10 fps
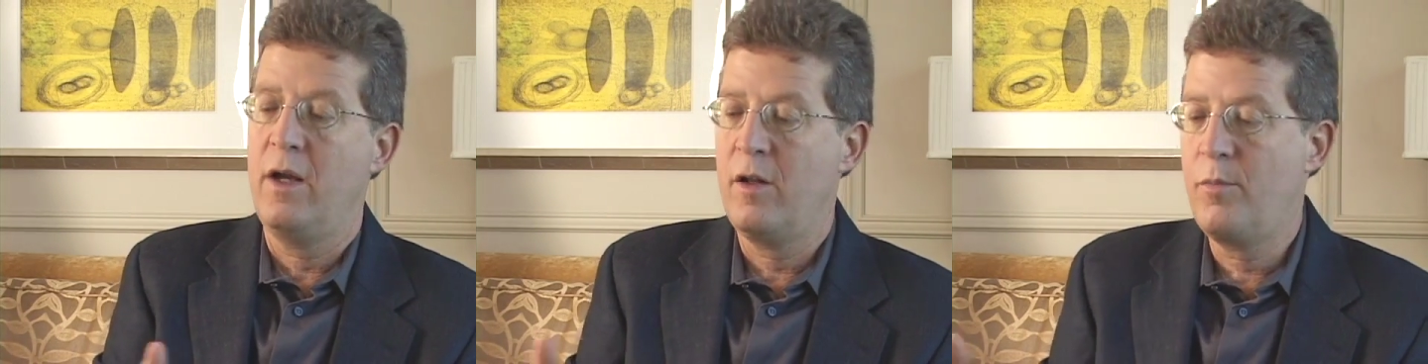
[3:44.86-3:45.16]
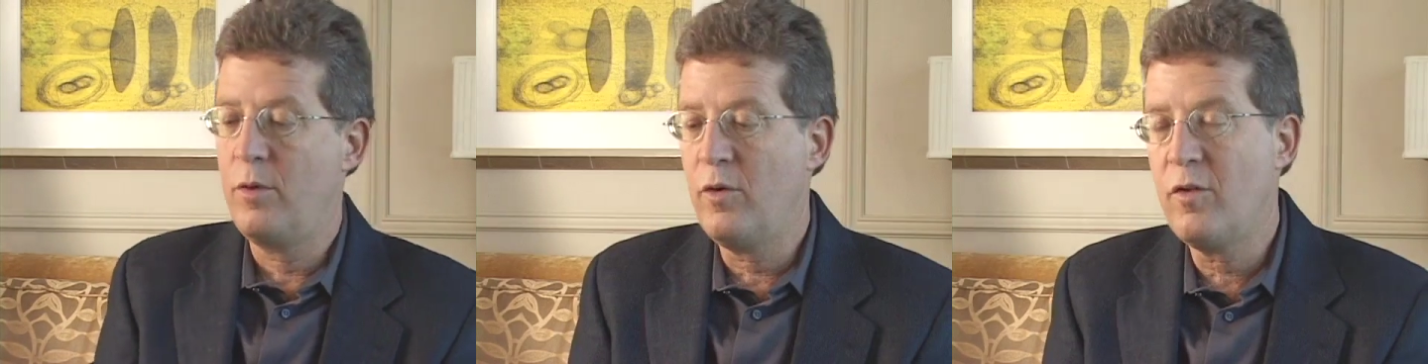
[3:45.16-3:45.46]
It
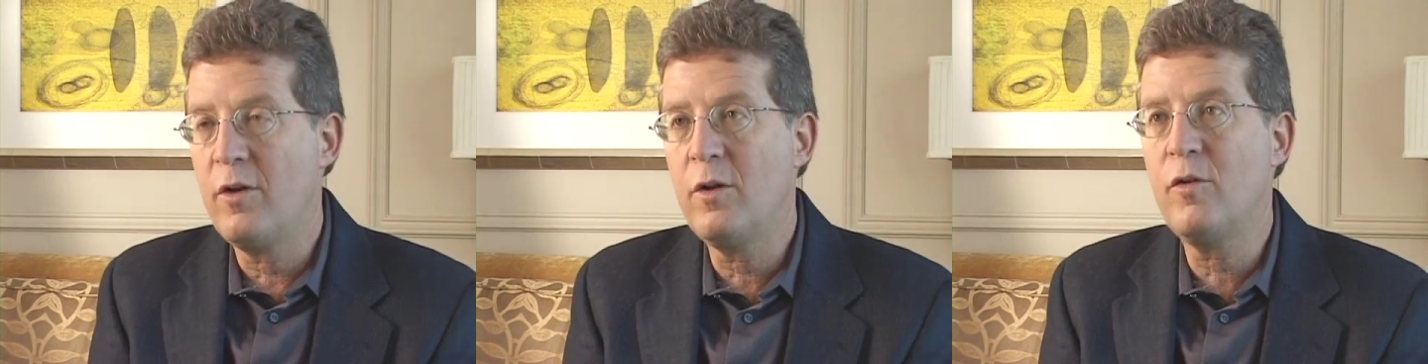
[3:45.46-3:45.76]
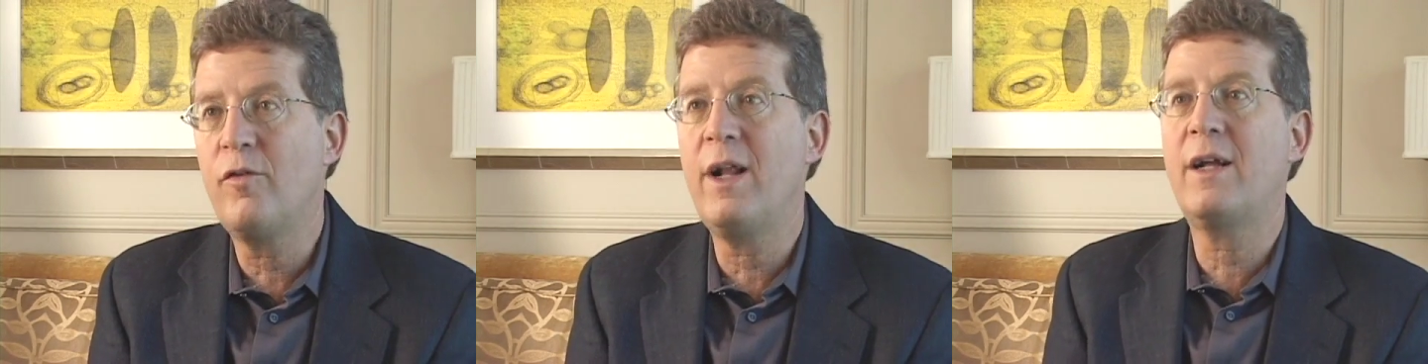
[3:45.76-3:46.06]
produces a lot
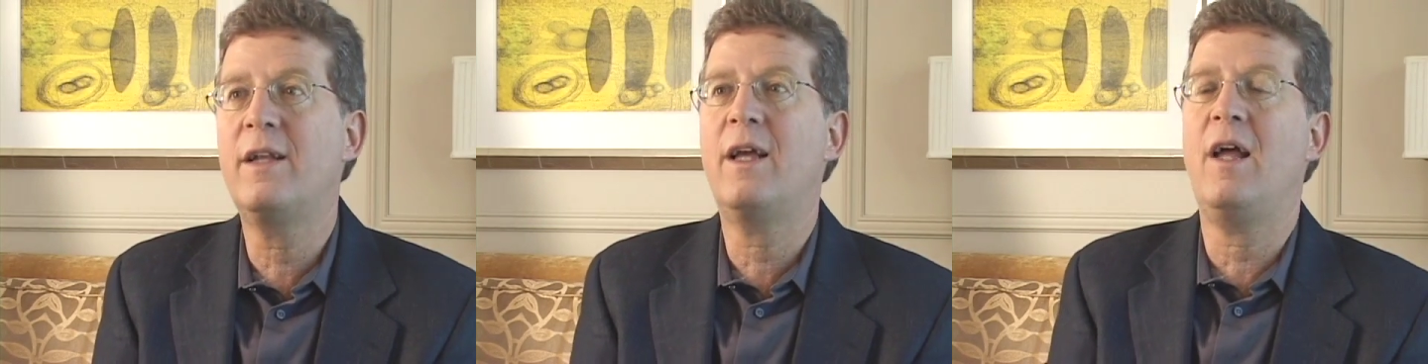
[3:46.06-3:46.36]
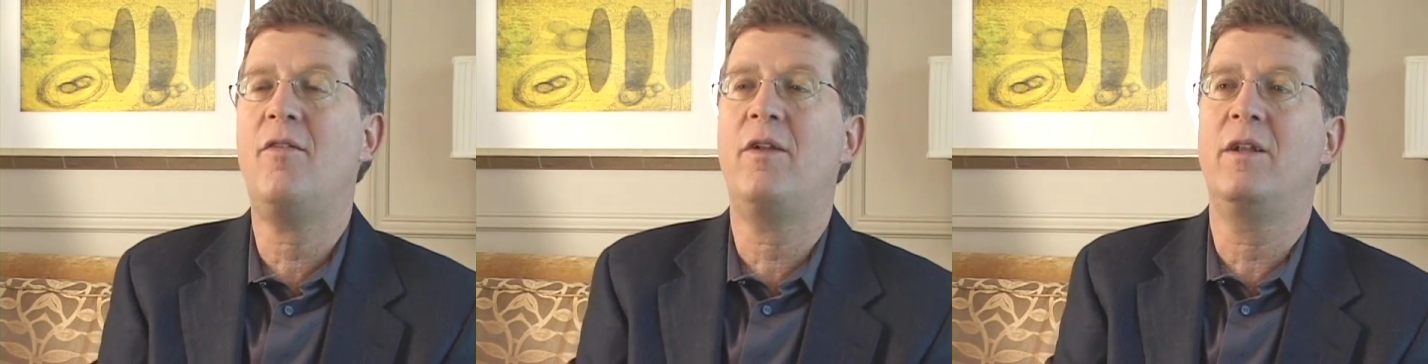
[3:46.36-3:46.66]
of lactic
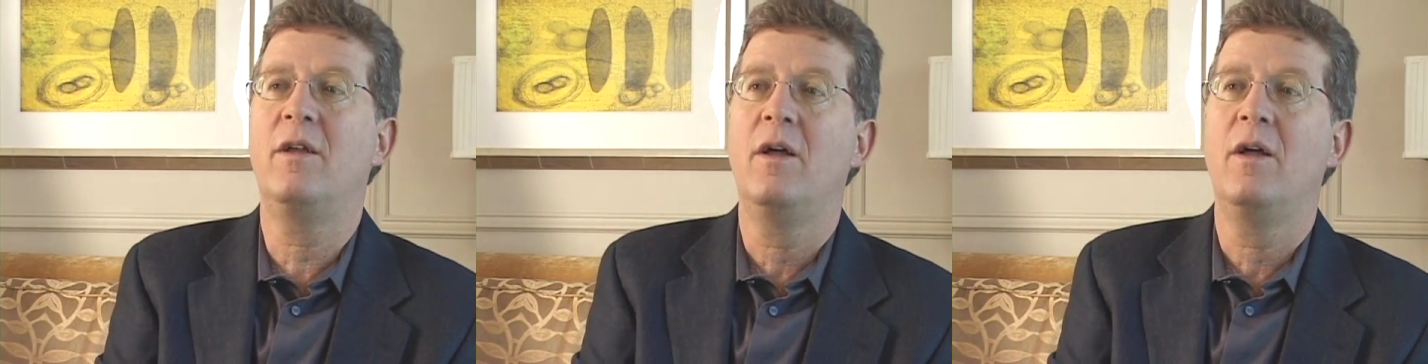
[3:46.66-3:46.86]
acid.